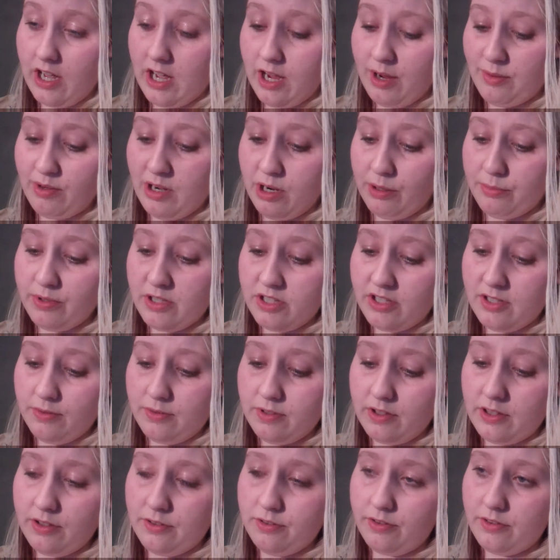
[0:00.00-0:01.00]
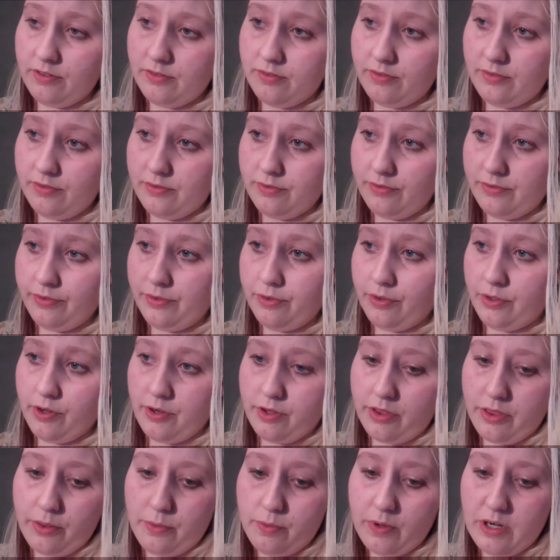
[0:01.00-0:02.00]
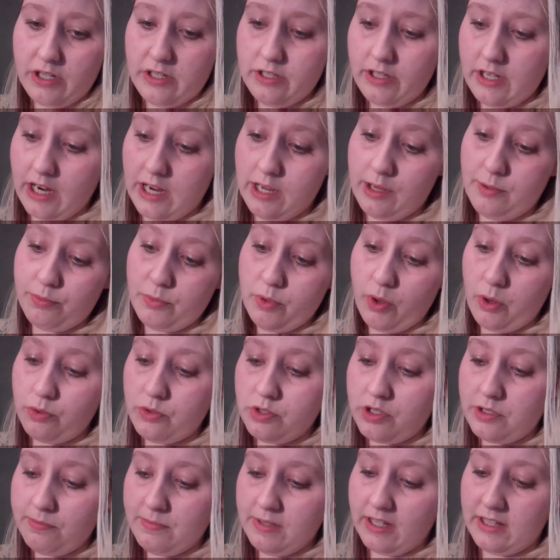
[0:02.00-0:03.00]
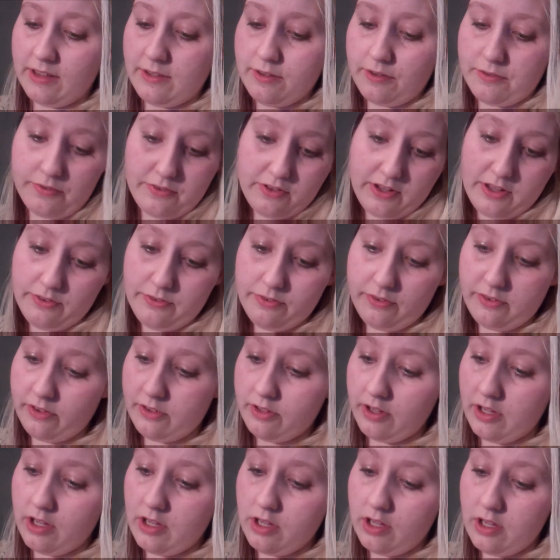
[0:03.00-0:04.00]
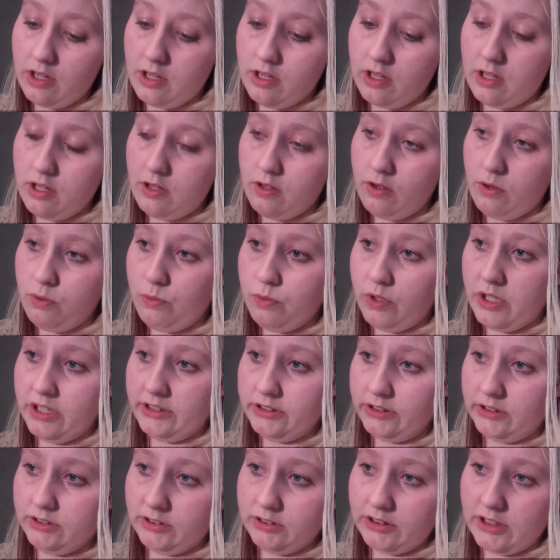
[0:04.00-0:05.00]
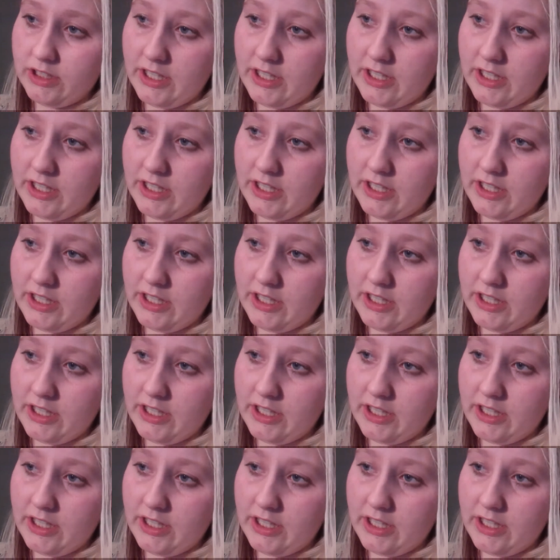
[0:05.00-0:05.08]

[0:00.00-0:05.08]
I'm now busy with the fourth one. I am going to make the fifth one.